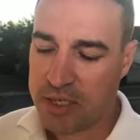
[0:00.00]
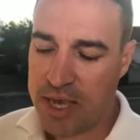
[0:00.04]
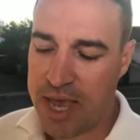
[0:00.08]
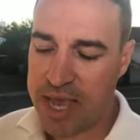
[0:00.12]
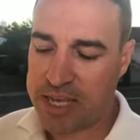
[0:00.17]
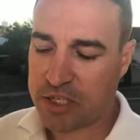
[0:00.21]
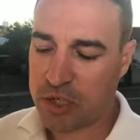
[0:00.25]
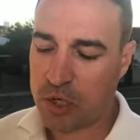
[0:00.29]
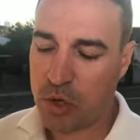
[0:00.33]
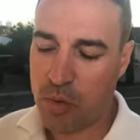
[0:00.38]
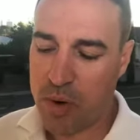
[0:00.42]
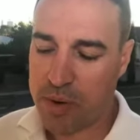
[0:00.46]

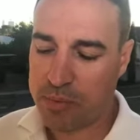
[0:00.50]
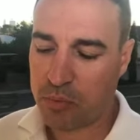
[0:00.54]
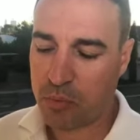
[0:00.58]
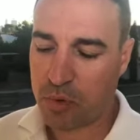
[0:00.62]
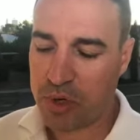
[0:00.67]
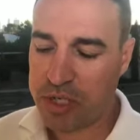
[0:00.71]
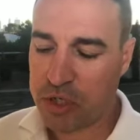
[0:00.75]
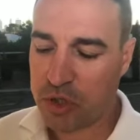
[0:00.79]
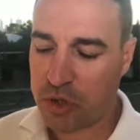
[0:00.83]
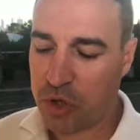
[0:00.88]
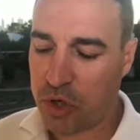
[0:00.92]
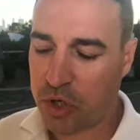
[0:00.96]
SQM
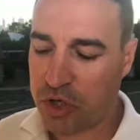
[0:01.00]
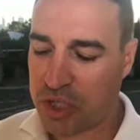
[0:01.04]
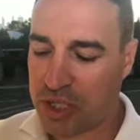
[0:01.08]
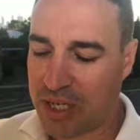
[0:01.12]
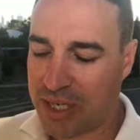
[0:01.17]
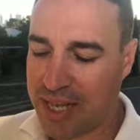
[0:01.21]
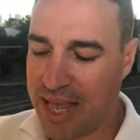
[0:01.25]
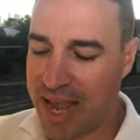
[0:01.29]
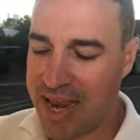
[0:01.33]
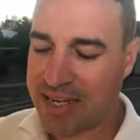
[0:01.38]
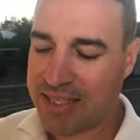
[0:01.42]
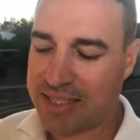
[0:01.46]
Research
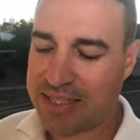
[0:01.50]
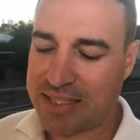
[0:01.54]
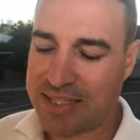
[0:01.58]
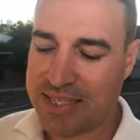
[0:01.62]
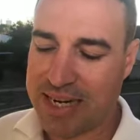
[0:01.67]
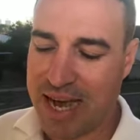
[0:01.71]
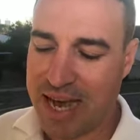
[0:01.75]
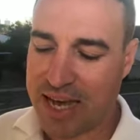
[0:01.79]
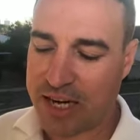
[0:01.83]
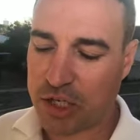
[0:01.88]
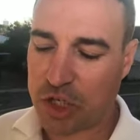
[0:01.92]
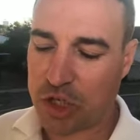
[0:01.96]
latest
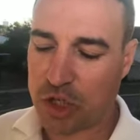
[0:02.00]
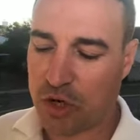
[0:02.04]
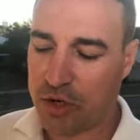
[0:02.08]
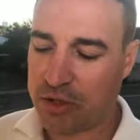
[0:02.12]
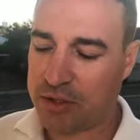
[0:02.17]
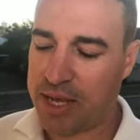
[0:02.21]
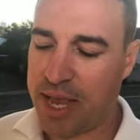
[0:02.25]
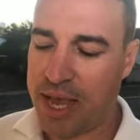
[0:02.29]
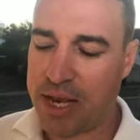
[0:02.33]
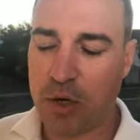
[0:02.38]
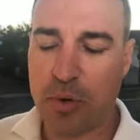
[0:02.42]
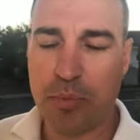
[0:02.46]
data
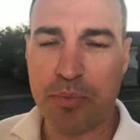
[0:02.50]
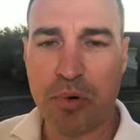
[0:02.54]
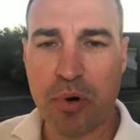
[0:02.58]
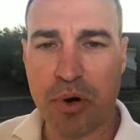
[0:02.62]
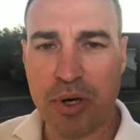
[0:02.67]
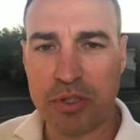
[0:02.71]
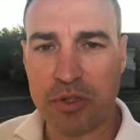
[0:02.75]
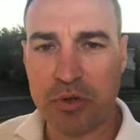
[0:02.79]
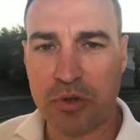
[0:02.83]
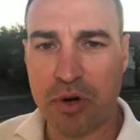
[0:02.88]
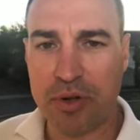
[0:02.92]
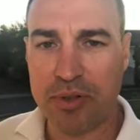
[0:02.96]
shows annual
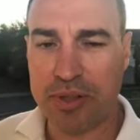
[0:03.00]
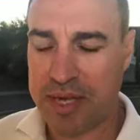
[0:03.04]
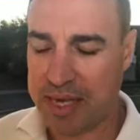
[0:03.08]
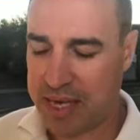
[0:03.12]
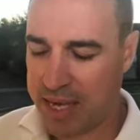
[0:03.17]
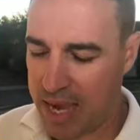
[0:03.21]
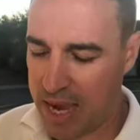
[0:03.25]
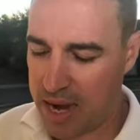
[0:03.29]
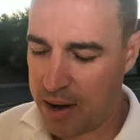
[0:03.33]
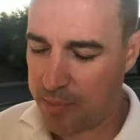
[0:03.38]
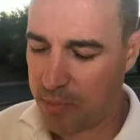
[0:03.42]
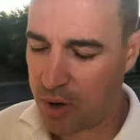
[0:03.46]
price growth in
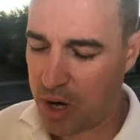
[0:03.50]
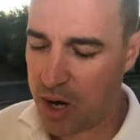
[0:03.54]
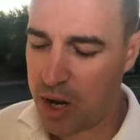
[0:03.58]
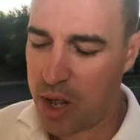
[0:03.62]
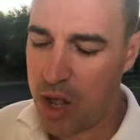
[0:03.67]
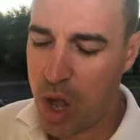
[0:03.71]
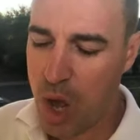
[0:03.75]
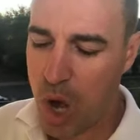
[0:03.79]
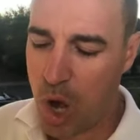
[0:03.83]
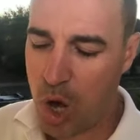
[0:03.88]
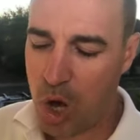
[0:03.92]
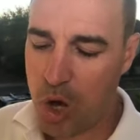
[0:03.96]
Canberra,
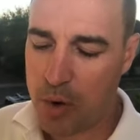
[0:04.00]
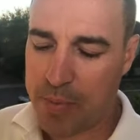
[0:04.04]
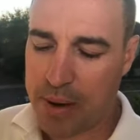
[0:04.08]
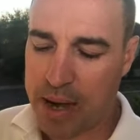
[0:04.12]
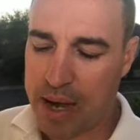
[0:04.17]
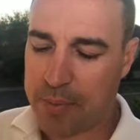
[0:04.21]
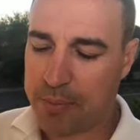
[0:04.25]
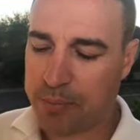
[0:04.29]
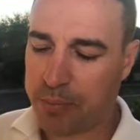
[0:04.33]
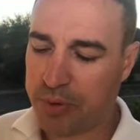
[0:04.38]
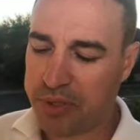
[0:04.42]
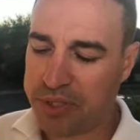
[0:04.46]

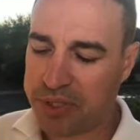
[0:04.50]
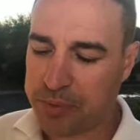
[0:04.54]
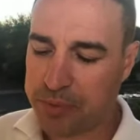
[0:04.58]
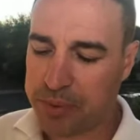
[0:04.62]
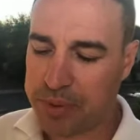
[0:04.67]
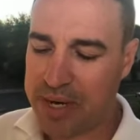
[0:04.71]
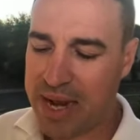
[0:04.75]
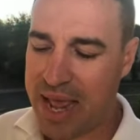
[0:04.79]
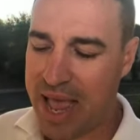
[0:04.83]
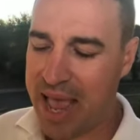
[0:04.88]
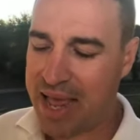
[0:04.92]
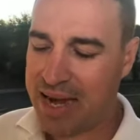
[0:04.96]
Hobart,
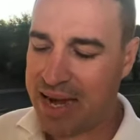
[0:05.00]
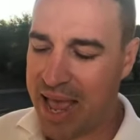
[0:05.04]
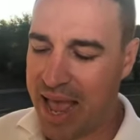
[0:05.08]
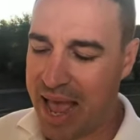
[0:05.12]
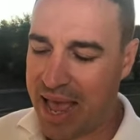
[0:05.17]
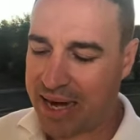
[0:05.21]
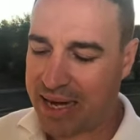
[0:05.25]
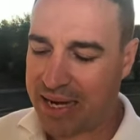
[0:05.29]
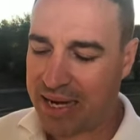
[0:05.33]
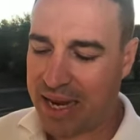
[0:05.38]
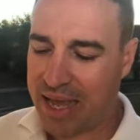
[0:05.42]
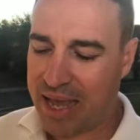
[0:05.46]
Brisbane, and
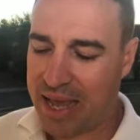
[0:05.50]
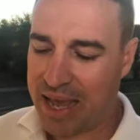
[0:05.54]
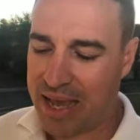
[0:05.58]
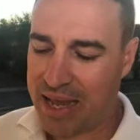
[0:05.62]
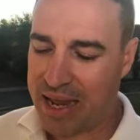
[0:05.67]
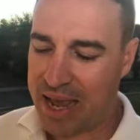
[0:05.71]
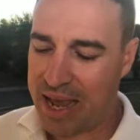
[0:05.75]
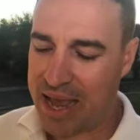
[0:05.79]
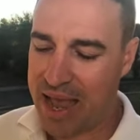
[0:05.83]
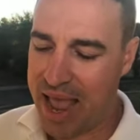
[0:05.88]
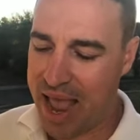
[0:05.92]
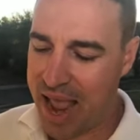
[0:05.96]
Adelaide,
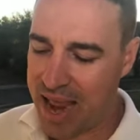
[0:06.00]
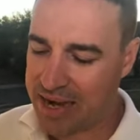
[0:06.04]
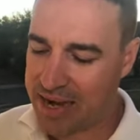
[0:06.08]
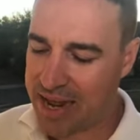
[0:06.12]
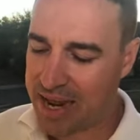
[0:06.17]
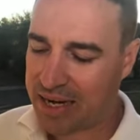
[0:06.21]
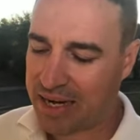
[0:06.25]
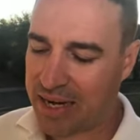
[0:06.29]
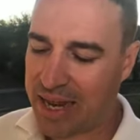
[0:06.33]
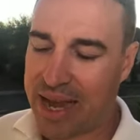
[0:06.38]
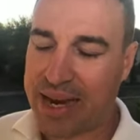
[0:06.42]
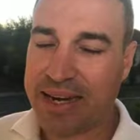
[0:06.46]
uh, and,
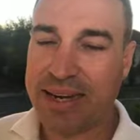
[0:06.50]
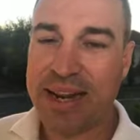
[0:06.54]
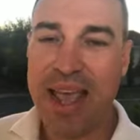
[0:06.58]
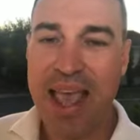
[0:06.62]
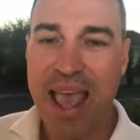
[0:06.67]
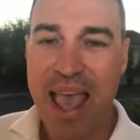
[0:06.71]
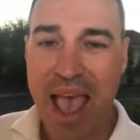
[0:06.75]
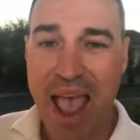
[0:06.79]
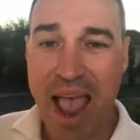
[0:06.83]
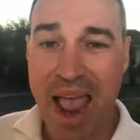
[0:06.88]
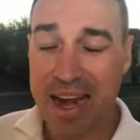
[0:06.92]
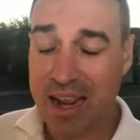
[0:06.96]
Adelaide,
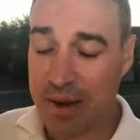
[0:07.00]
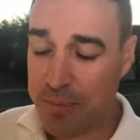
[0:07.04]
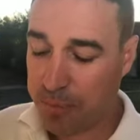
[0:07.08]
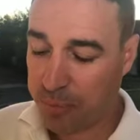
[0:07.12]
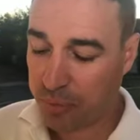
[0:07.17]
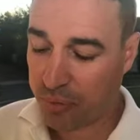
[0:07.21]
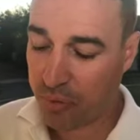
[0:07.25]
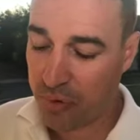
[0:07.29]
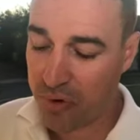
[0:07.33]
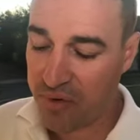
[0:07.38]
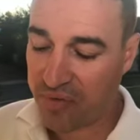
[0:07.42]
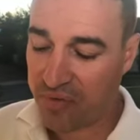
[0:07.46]
and
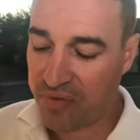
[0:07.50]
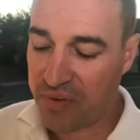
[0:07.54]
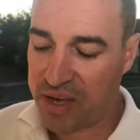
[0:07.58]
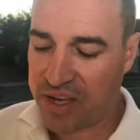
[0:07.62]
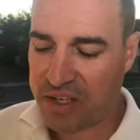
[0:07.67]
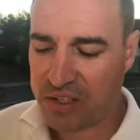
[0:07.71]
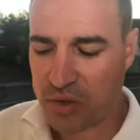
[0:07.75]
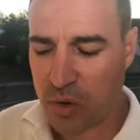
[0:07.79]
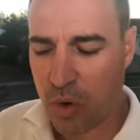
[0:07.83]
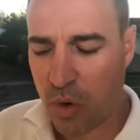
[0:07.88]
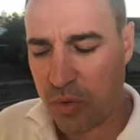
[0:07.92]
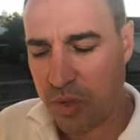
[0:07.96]
improved
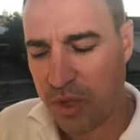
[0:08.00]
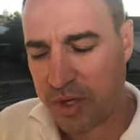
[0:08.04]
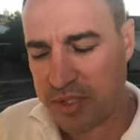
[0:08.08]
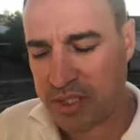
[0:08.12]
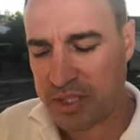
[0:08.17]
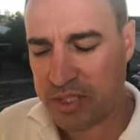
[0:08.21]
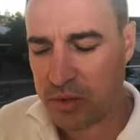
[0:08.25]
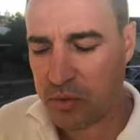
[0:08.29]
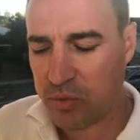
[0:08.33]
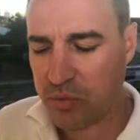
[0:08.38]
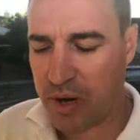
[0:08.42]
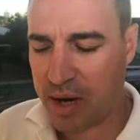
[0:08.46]
figures, although
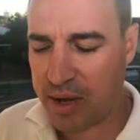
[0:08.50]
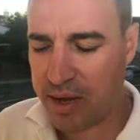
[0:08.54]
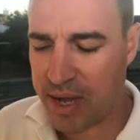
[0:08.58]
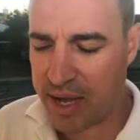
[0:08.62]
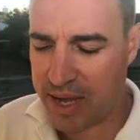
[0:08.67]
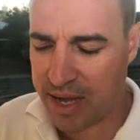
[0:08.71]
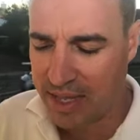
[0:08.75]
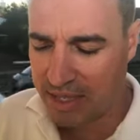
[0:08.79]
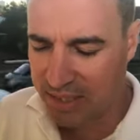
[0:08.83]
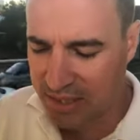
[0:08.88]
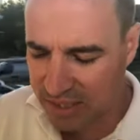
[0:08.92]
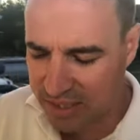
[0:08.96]
still
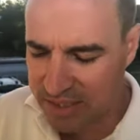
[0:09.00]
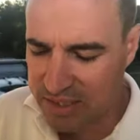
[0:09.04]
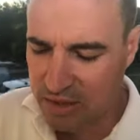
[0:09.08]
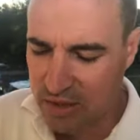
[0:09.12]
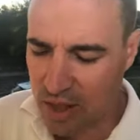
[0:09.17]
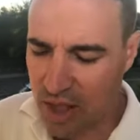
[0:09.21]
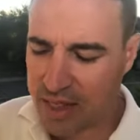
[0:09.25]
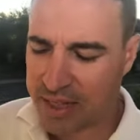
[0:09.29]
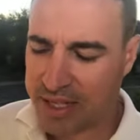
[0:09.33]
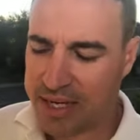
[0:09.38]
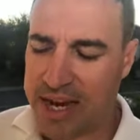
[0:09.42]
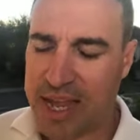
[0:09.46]
uh,
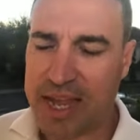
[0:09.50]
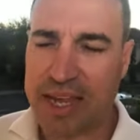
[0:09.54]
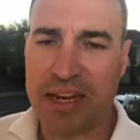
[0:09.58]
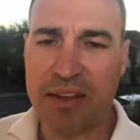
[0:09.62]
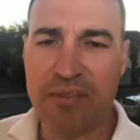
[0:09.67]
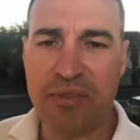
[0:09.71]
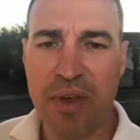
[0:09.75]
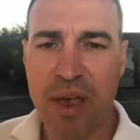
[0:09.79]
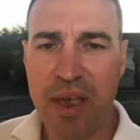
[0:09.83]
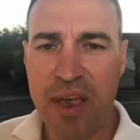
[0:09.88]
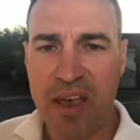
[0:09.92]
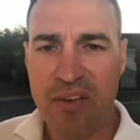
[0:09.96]
slightly
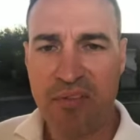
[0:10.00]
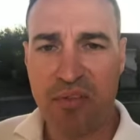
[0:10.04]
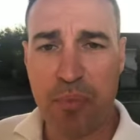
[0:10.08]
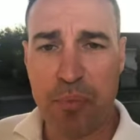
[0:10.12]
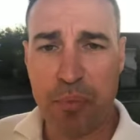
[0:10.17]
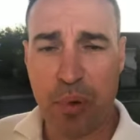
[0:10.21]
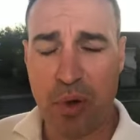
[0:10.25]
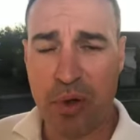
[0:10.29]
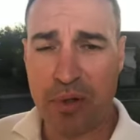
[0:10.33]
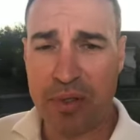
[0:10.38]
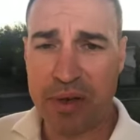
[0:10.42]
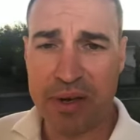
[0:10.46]
negative for
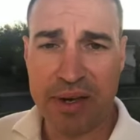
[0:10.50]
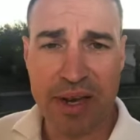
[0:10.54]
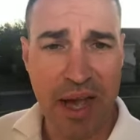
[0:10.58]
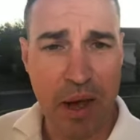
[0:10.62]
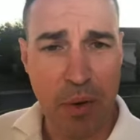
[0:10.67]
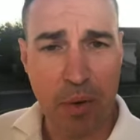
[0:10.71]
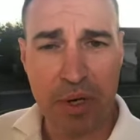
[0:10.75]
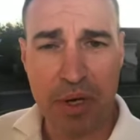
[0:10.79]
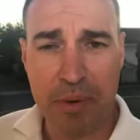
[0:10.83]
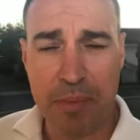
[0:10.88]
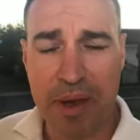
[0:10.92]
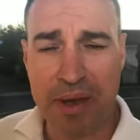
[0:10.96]
Perth and
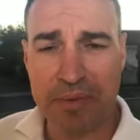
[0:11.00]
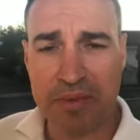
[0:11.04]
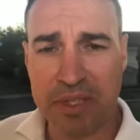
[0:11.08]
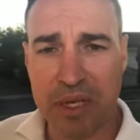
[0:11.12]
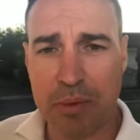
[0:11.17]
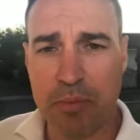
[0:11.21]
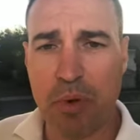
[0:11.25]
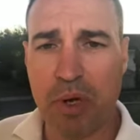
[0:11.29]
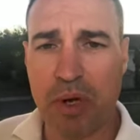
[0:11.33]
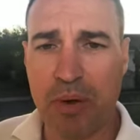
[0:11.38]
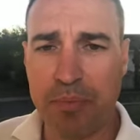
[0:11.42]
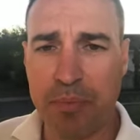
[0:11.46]
Darwin, you may have
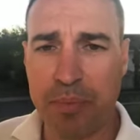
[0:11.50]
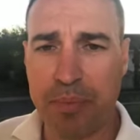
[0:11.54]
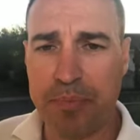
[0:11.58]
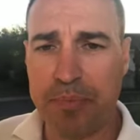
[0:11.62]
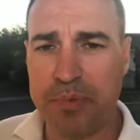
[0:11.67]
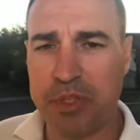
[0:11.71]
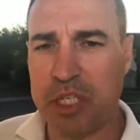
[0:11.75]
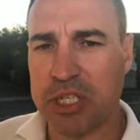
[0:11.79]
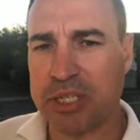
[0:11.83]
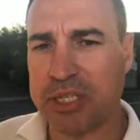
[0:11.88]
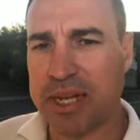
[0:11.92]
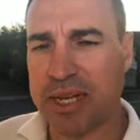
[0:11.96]
seen my
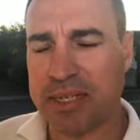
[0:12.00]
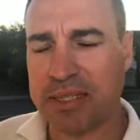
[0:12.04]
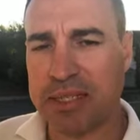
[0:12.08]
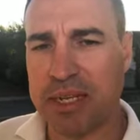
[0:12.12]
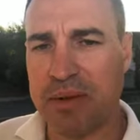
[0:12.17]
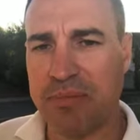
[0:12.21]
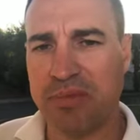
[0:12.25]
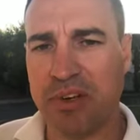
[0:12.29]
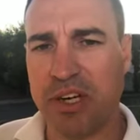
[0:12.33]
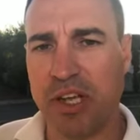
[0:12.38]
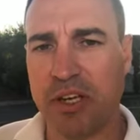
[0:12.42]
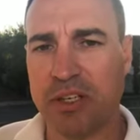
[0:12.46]
Just Ask
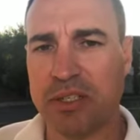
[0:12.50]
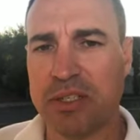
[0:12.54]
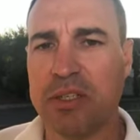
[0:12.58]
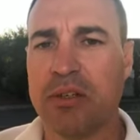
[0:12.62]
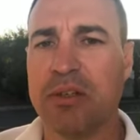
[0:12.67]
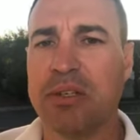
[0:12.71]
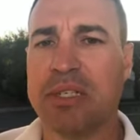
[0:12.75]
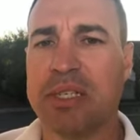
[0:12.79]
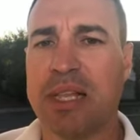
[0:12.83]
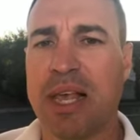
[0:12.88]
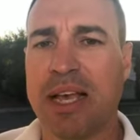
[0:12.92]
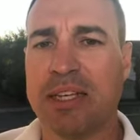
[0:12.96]
Tim video
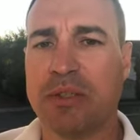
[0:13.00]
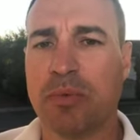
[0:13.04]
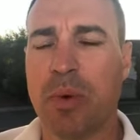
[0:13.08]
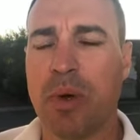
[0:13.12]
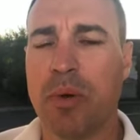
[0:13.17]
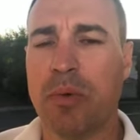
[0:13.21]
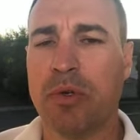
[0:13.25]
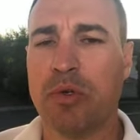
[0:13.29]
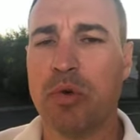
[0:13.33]
series last week.